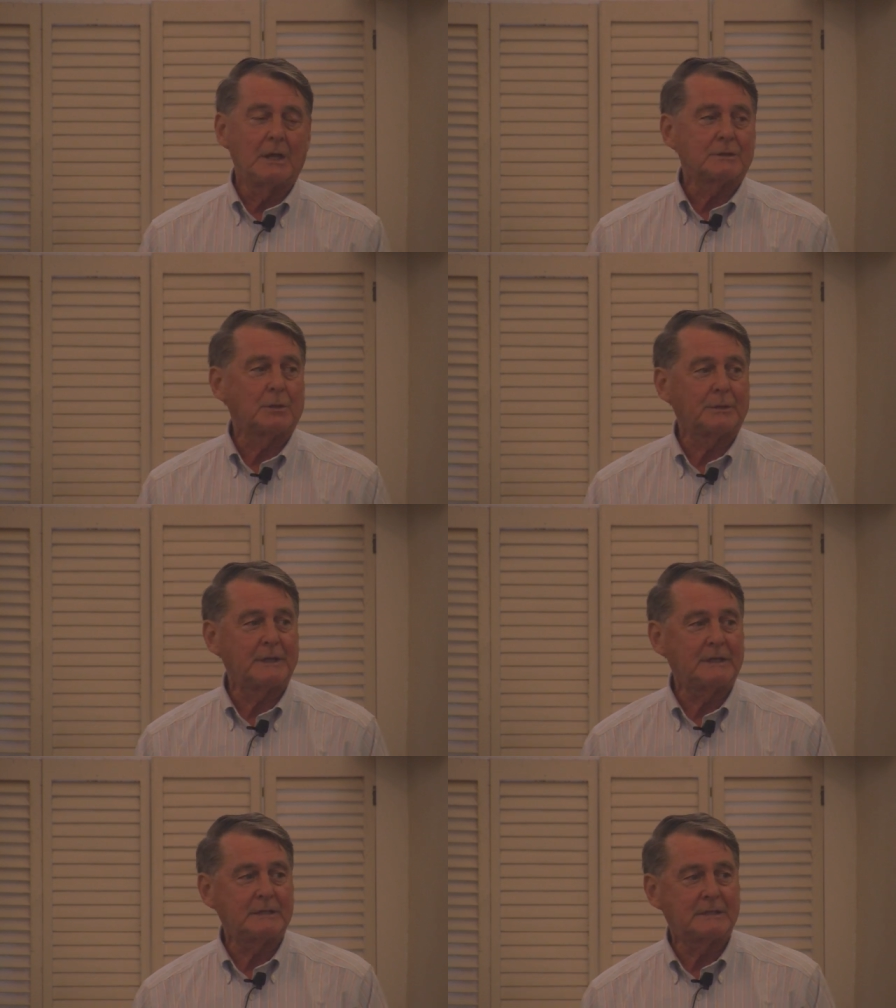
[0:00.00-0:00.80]
So what
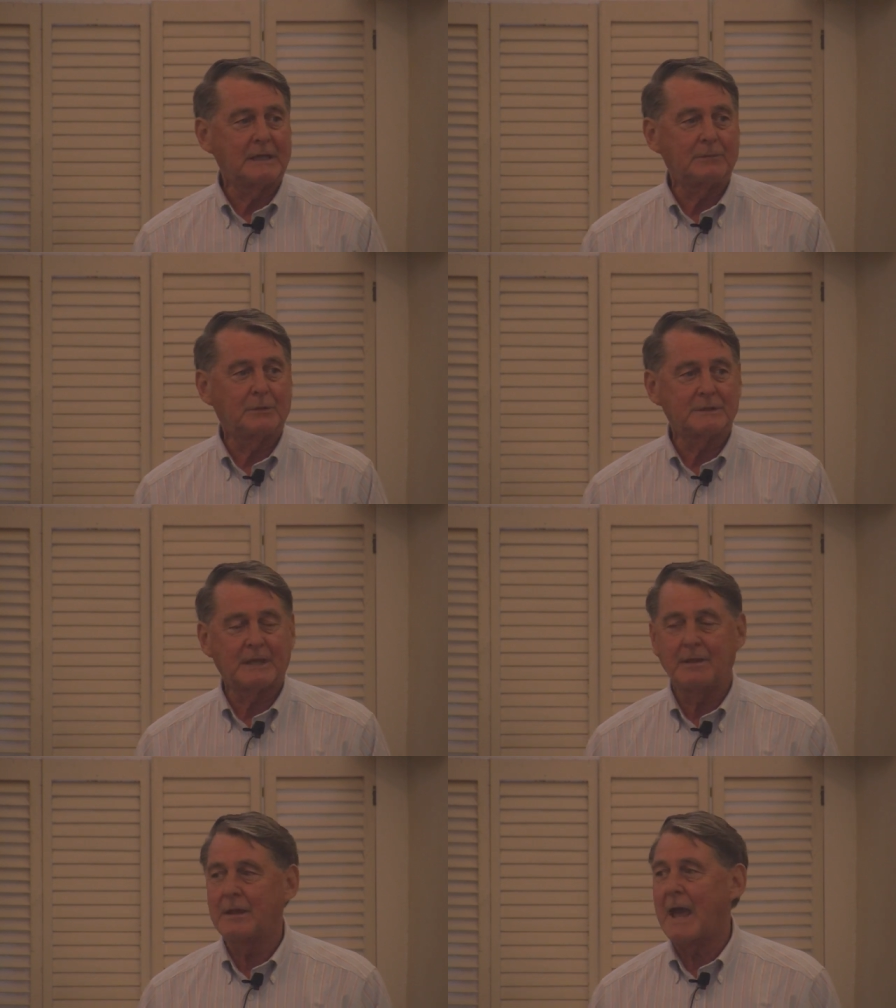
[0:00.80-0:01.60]
they did was
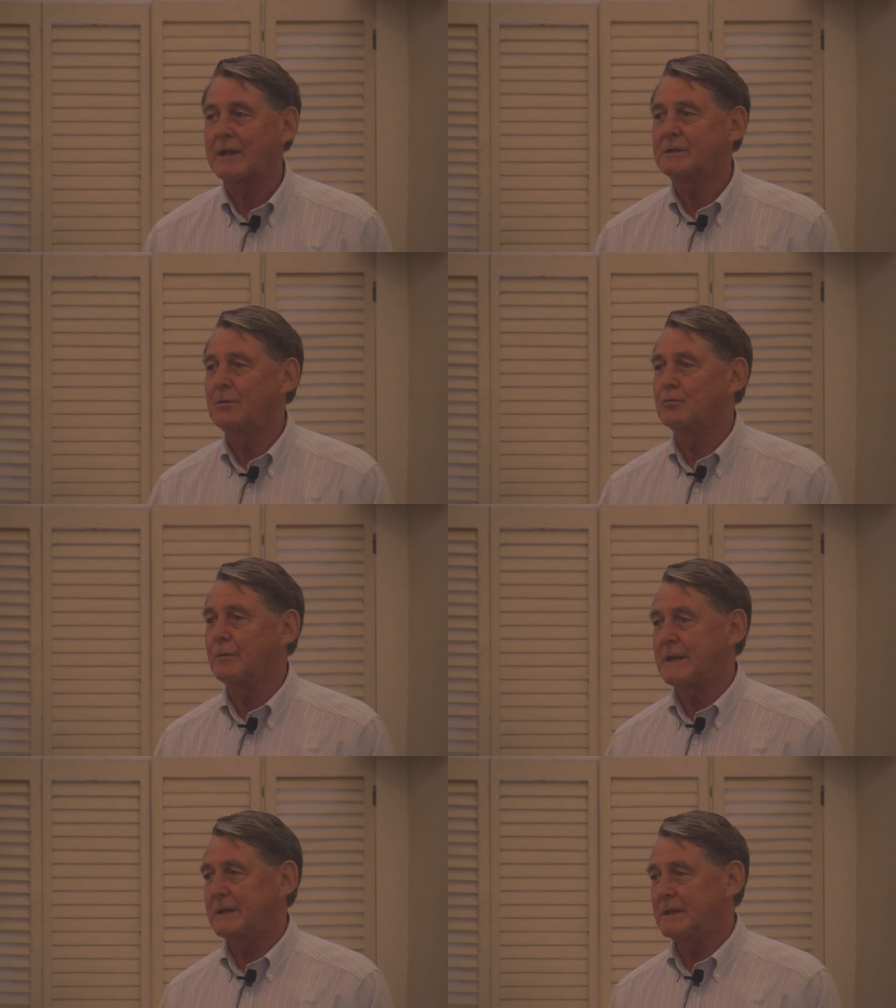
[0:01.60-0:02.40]
they actually
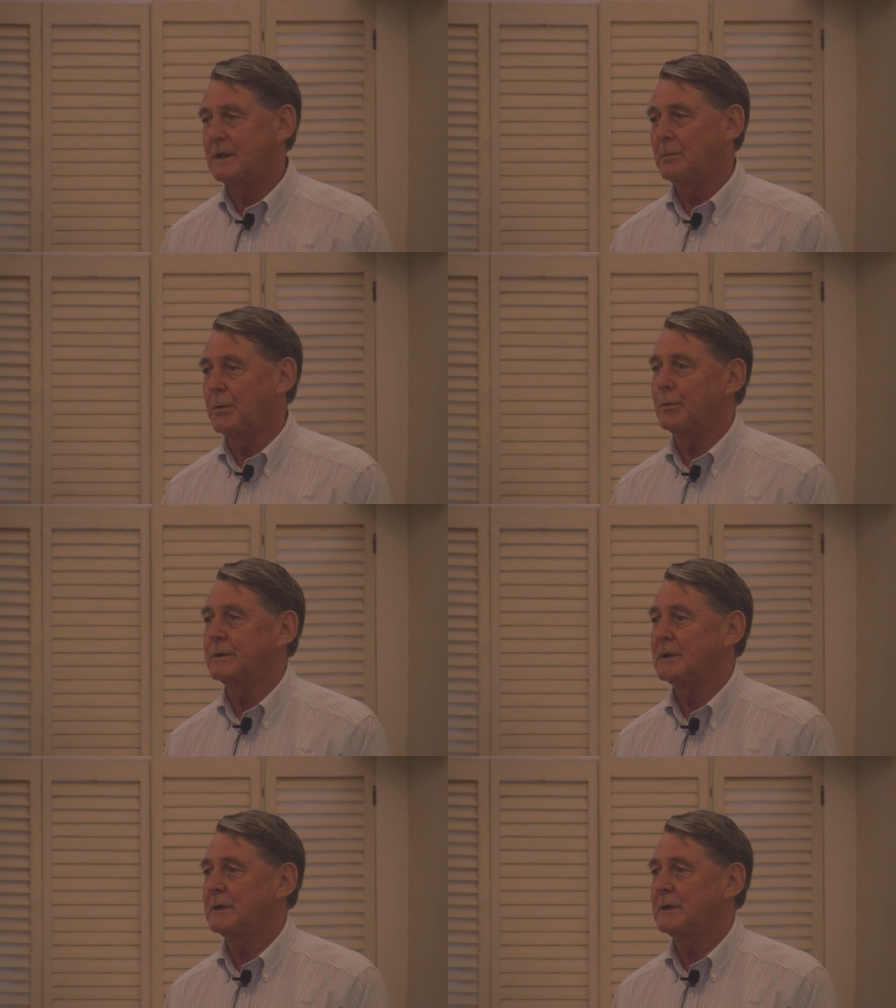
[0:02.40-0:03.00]
rented a boat.